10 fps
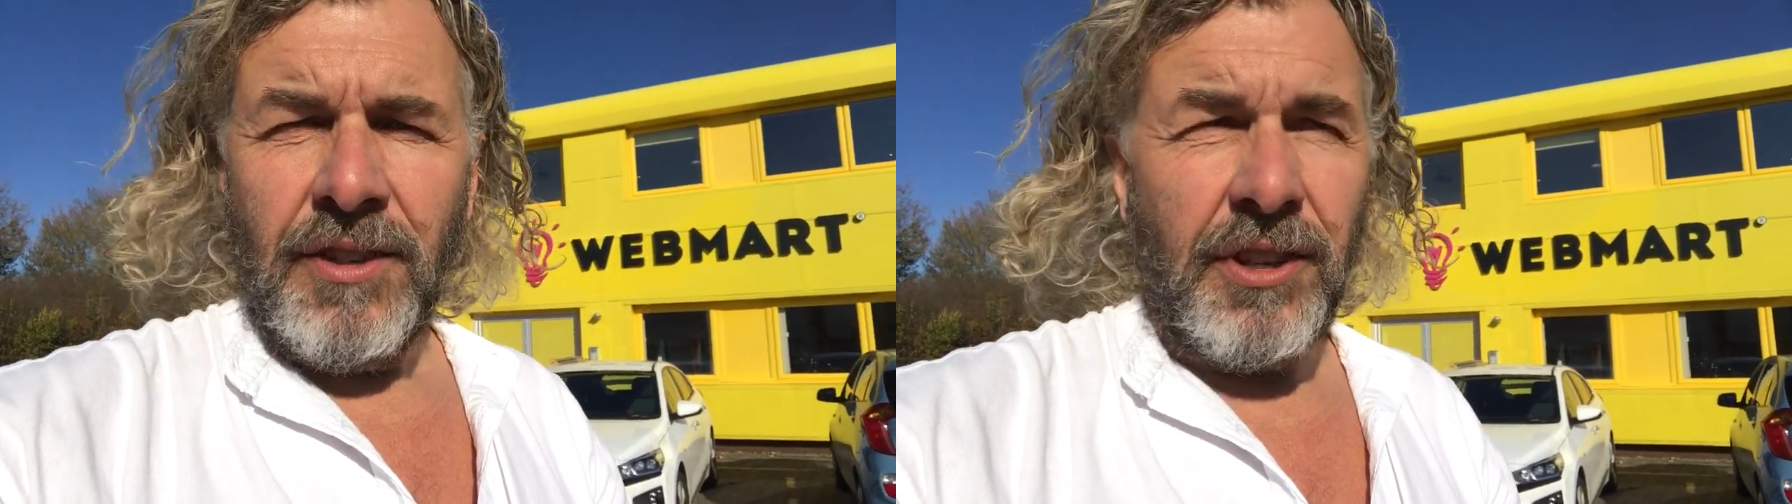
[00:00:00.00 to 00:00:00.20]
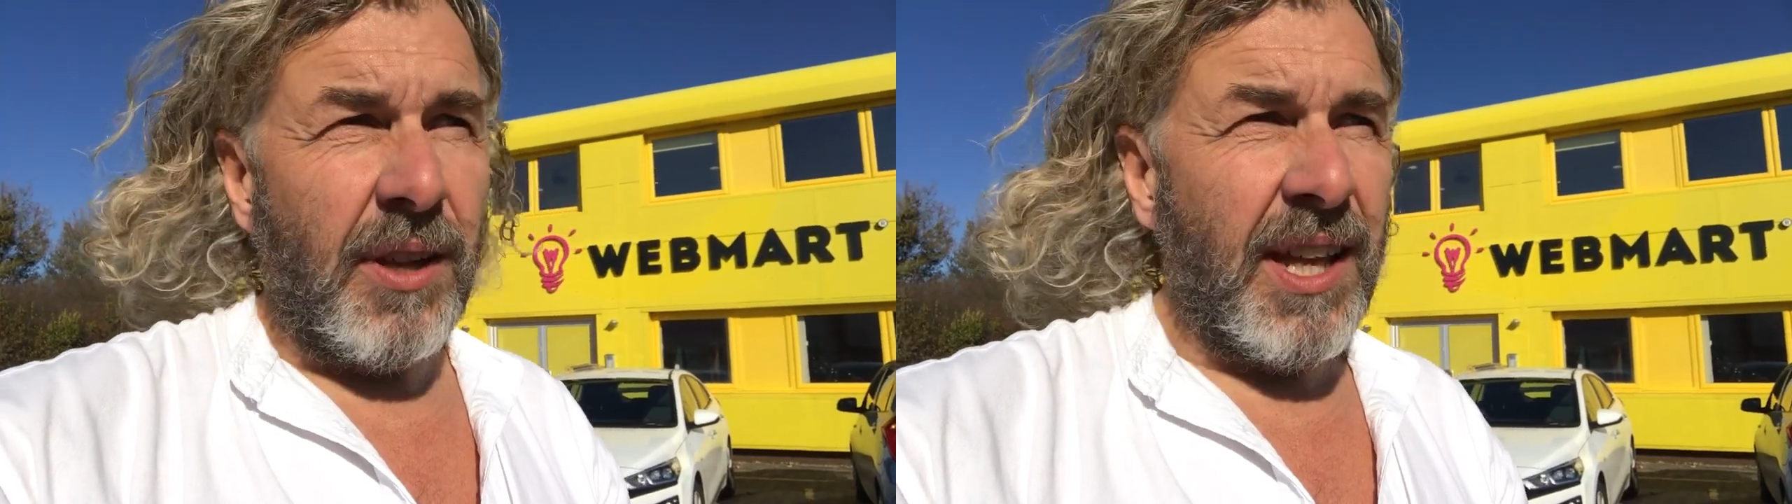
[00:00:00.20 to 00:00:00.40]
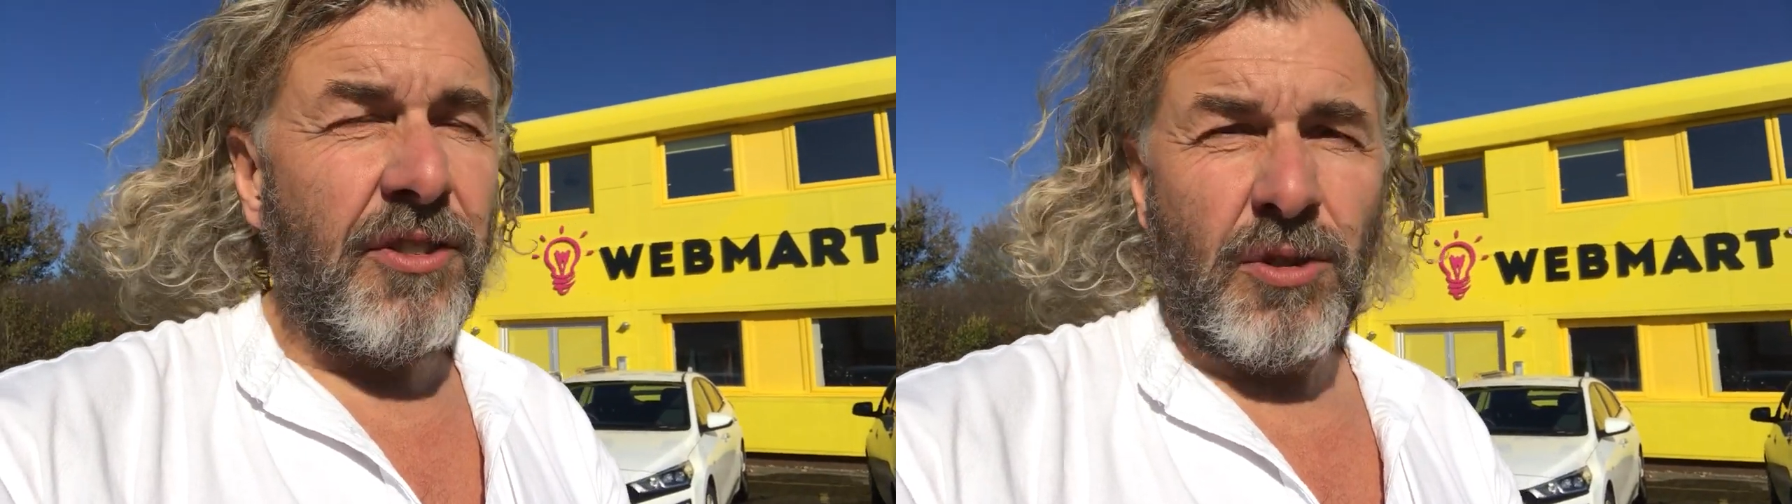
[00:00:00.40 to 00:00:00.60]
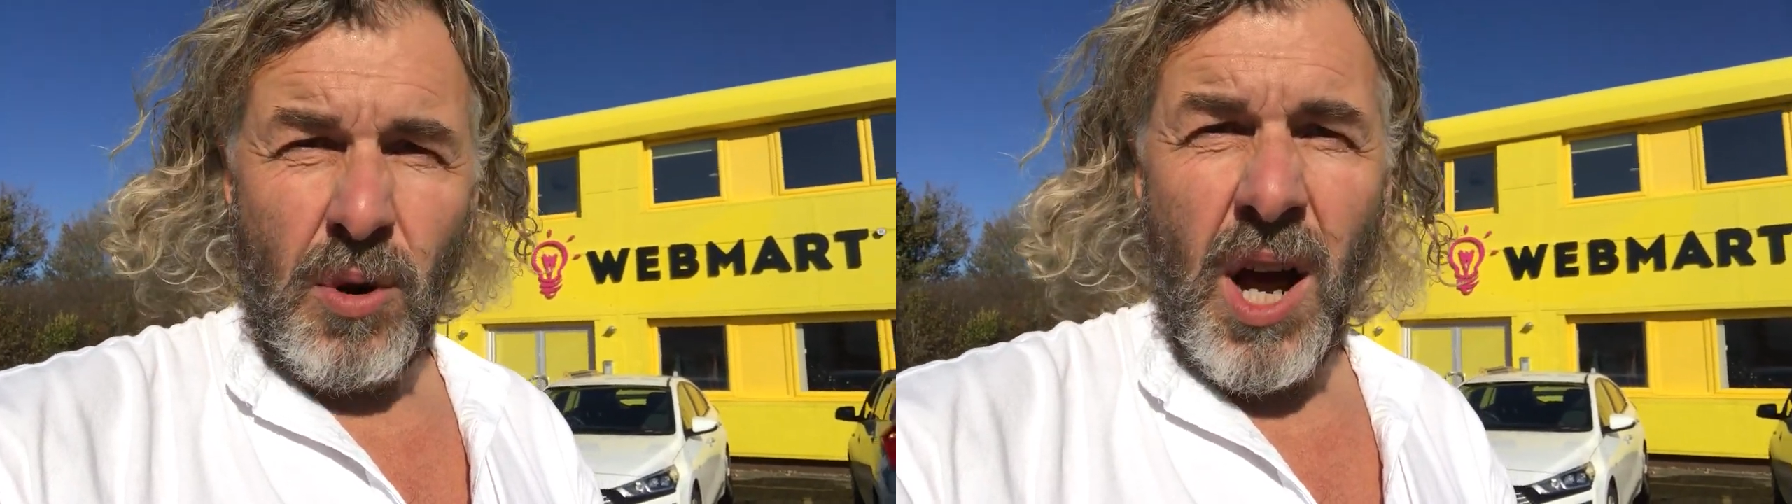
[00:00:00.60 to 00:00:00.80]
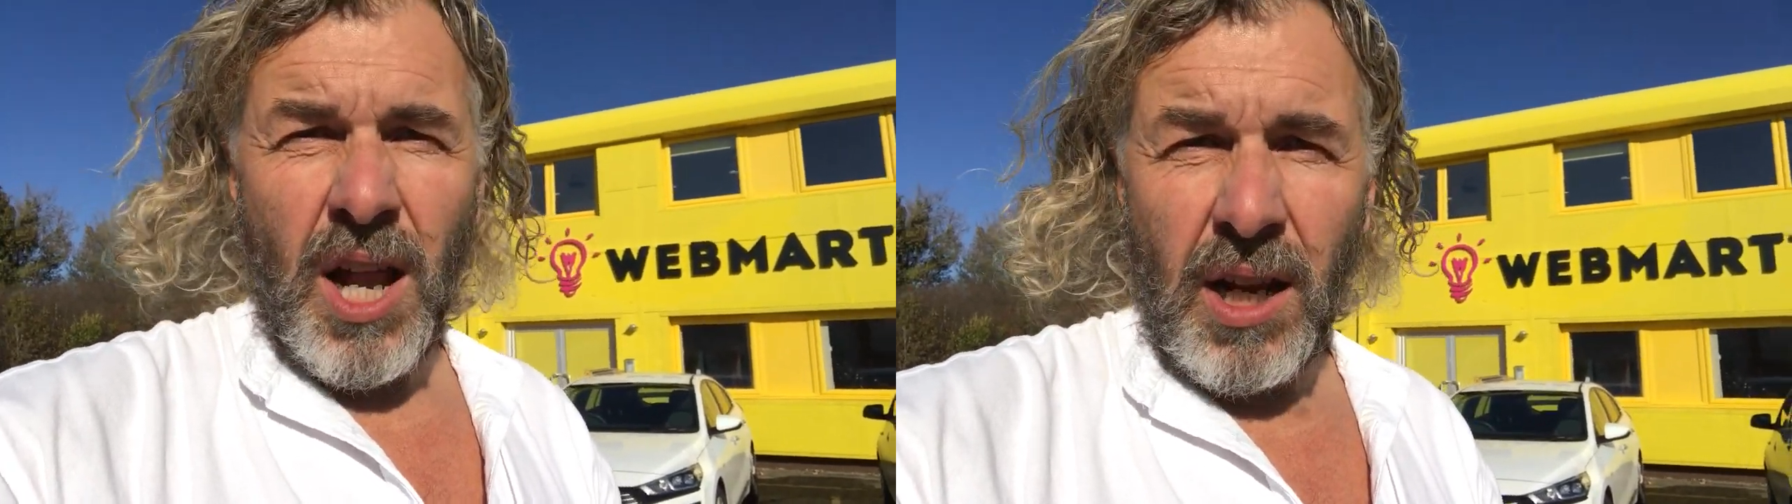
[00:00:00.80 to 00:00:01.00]
So that's
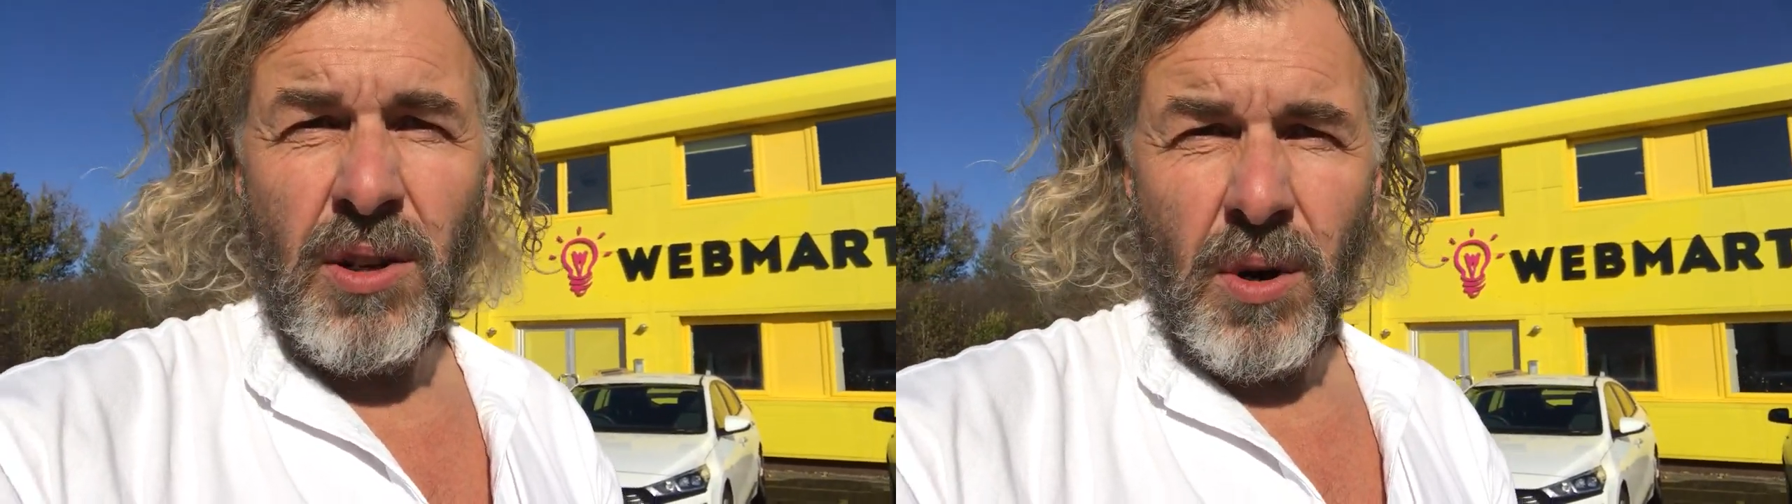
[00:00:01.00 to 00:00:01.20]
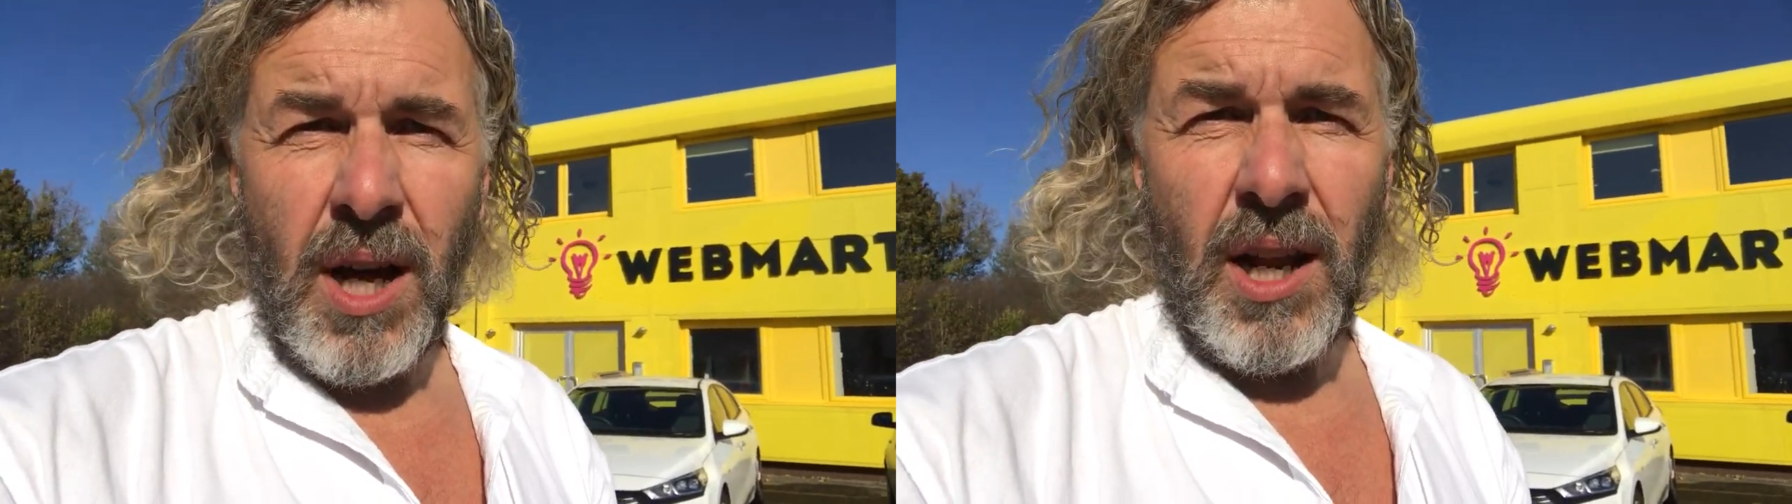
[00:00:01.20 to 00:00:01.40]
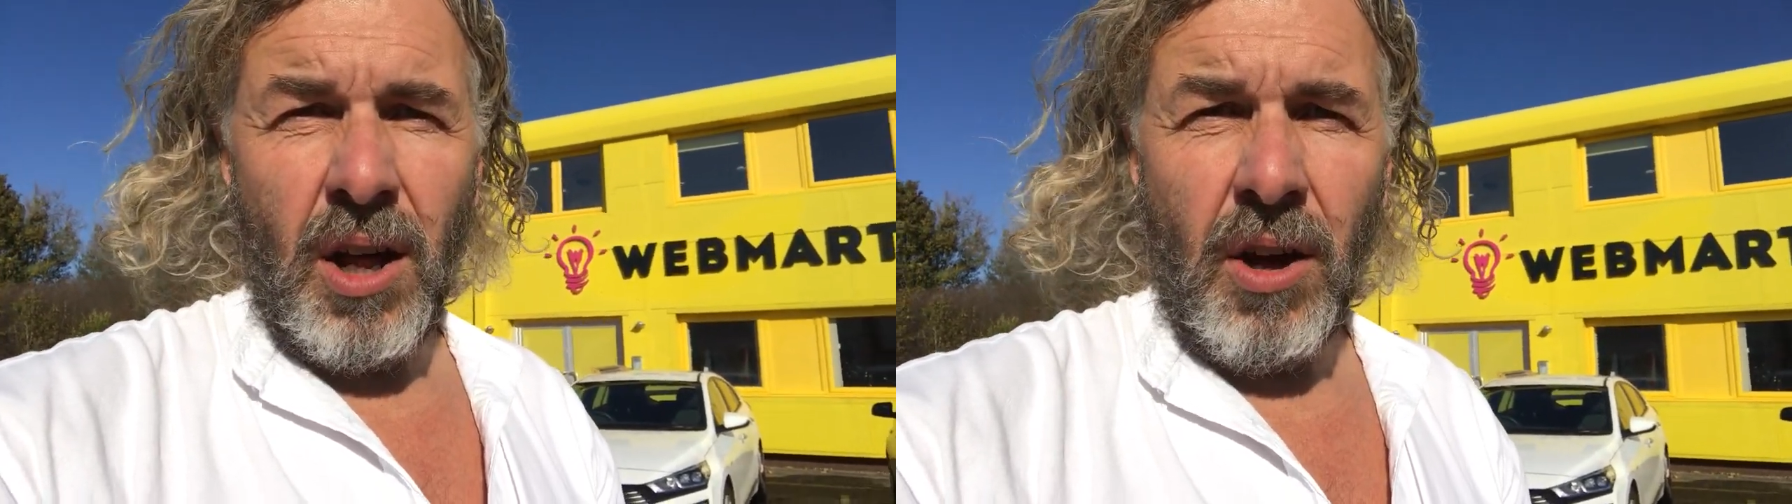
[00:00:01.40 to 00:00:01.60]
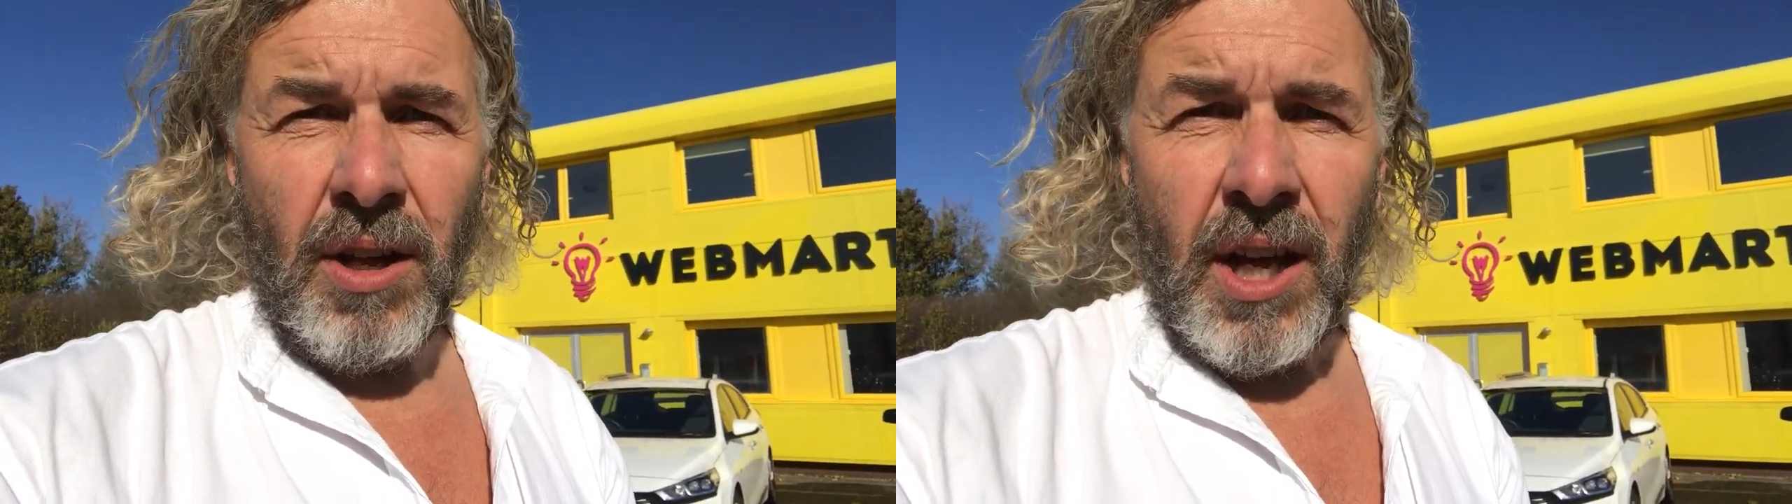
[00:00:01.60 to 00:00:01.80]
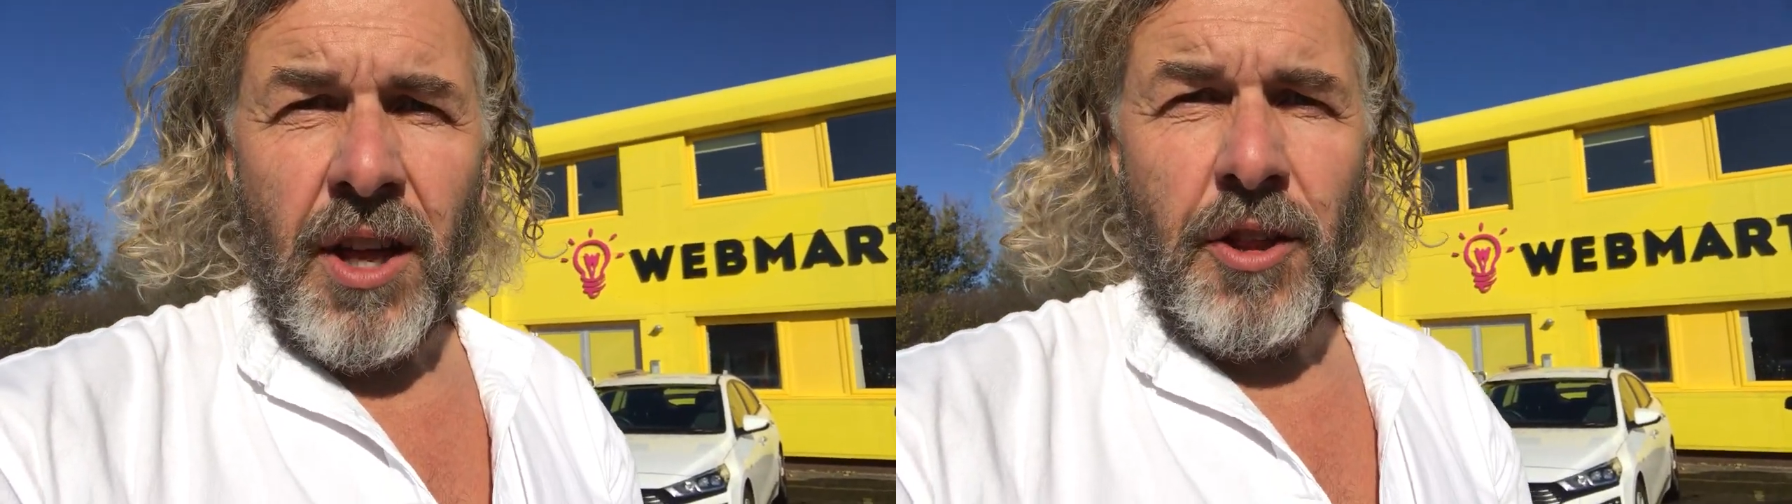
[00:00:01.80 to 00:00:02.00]
quite a, quite a
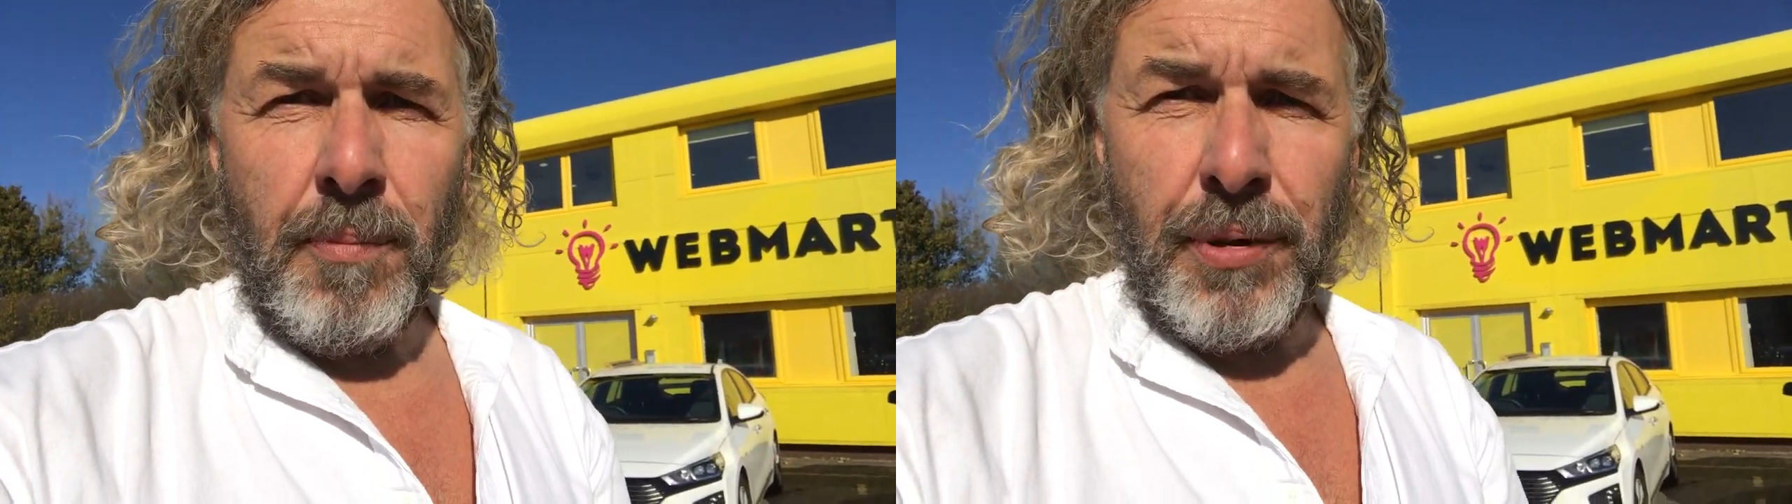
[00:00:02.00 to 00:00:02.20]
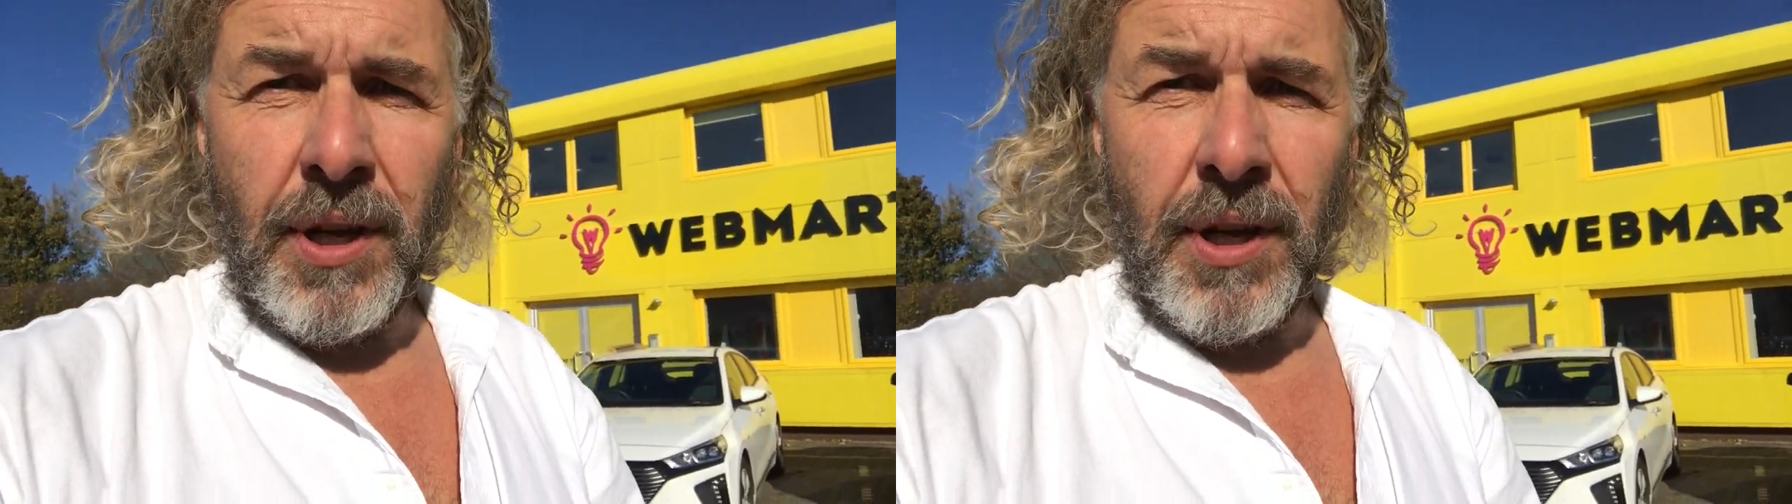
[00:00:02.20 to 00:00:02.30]
lot. The